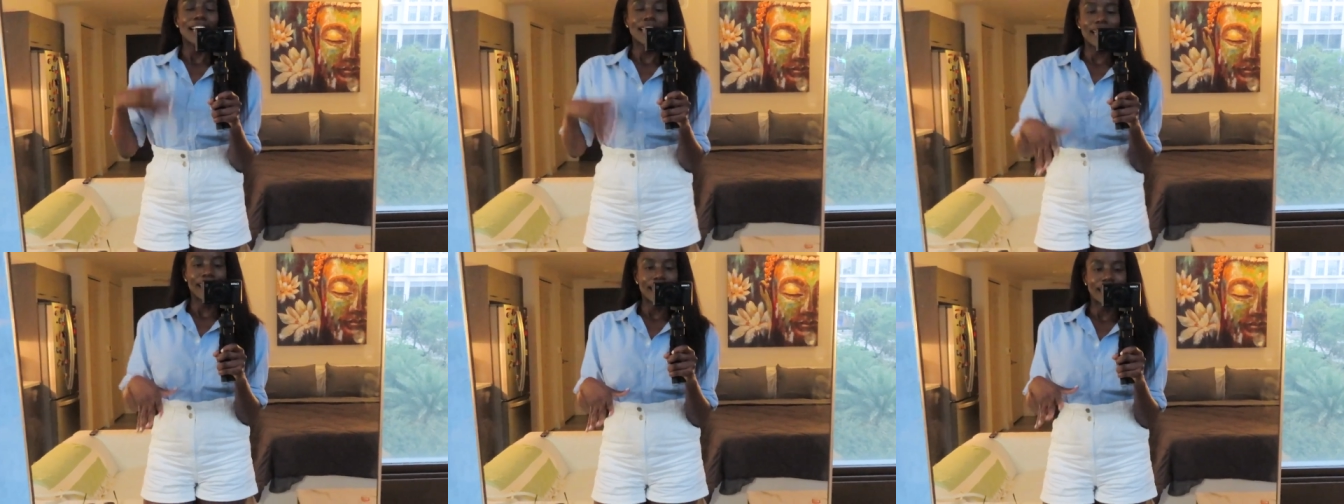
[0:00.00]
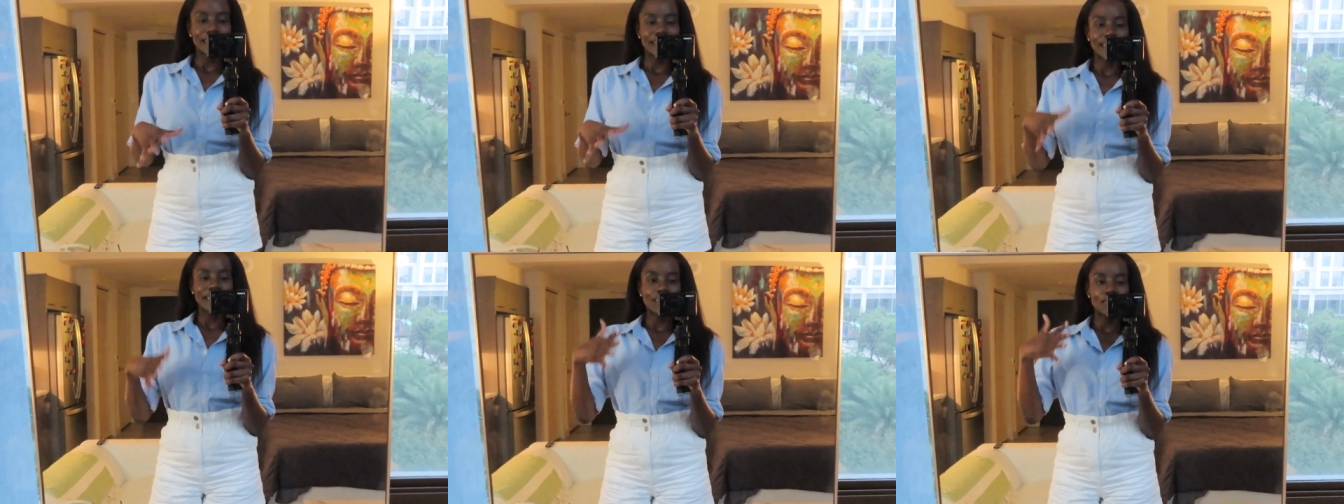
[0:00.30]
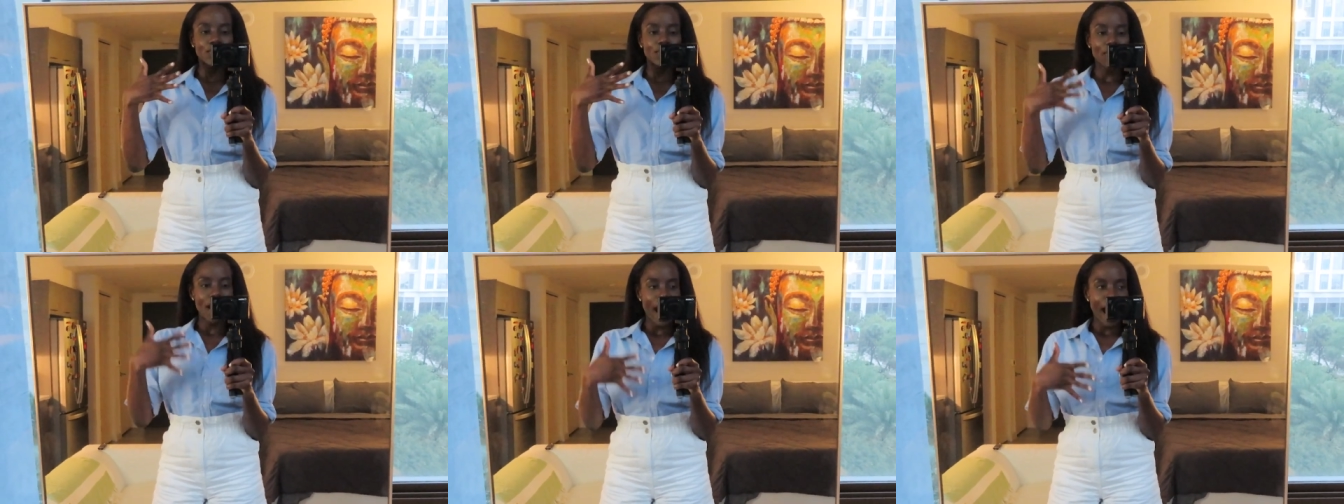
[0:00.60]
things
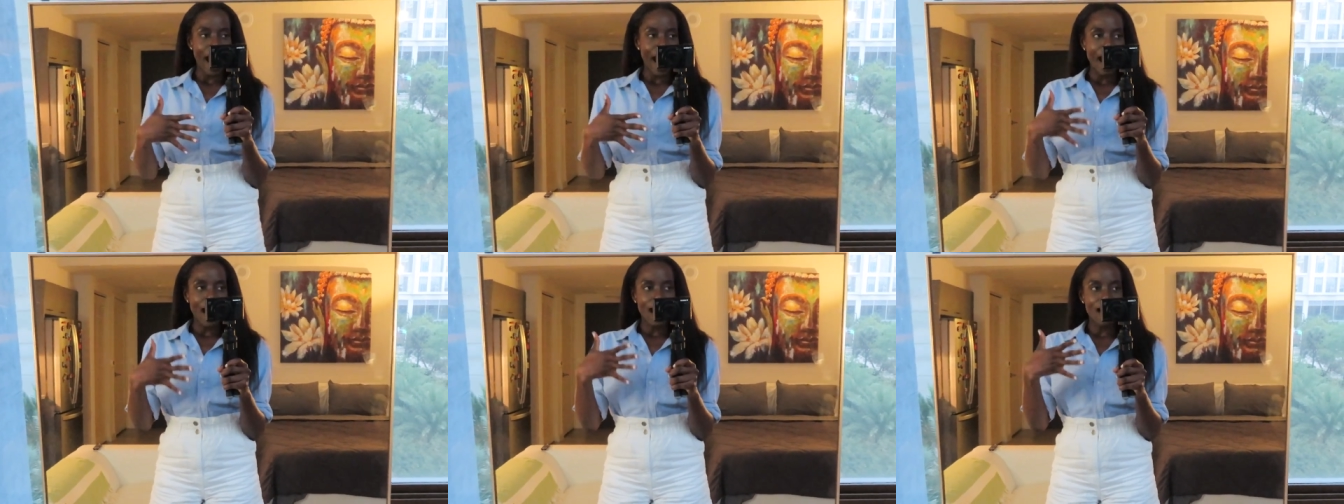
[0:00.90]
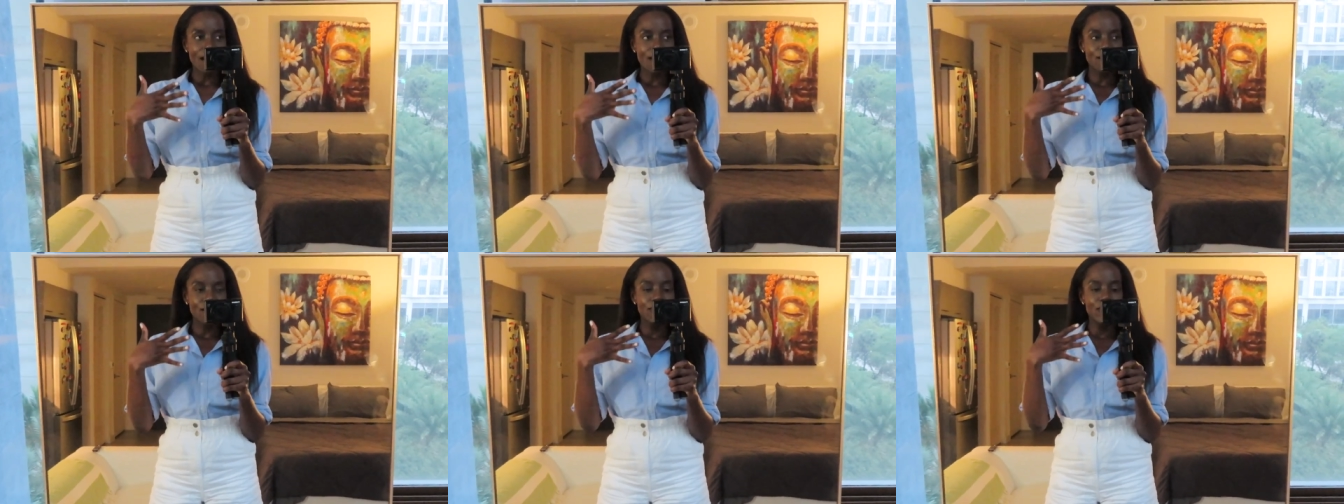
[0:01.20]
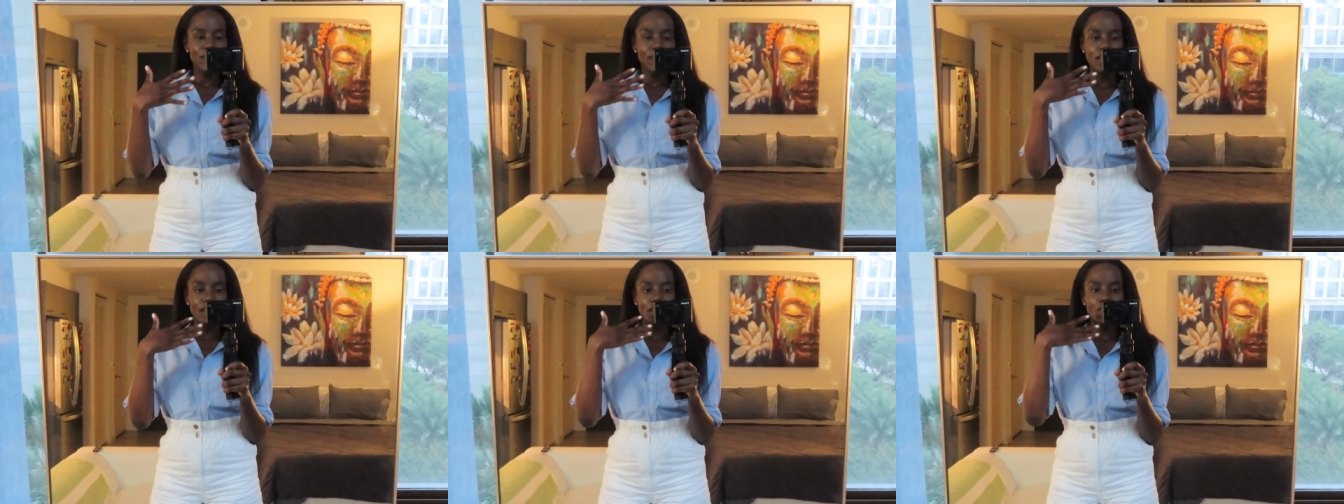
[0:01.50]
that you
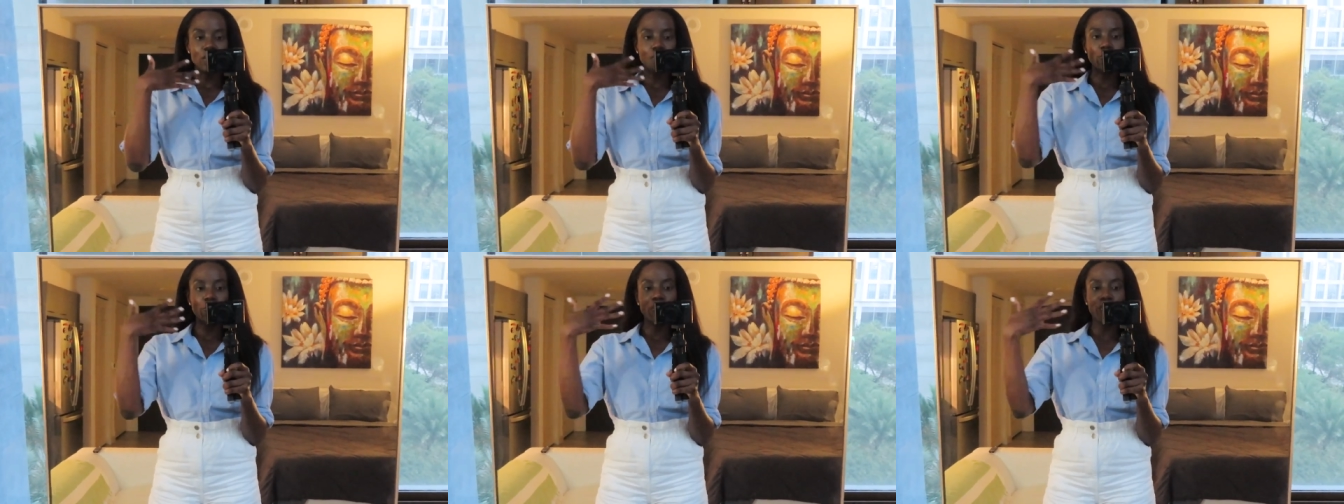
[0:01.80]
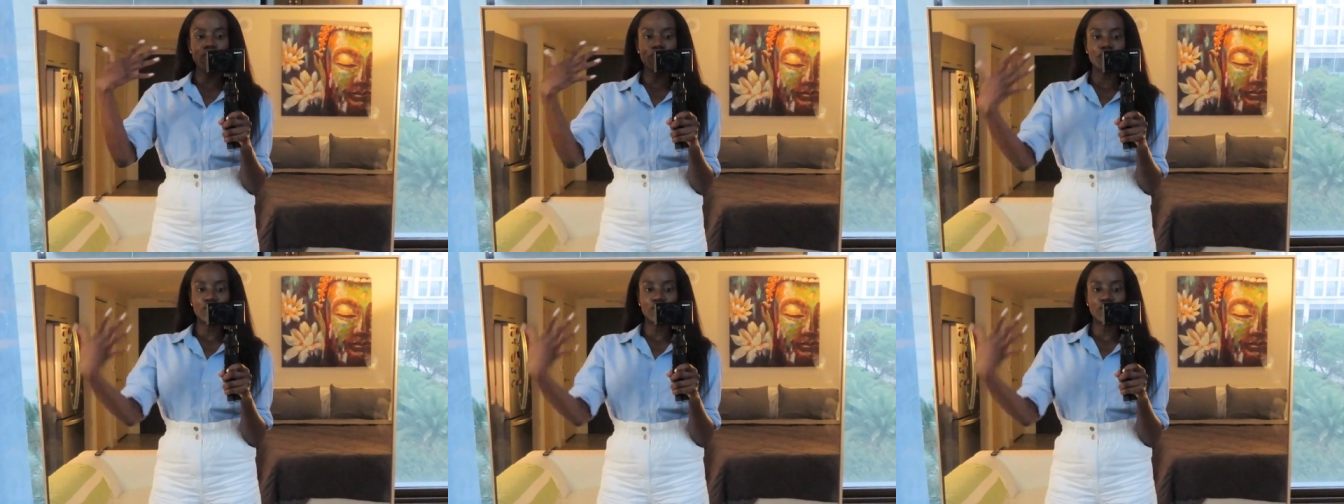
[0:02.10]
have, the more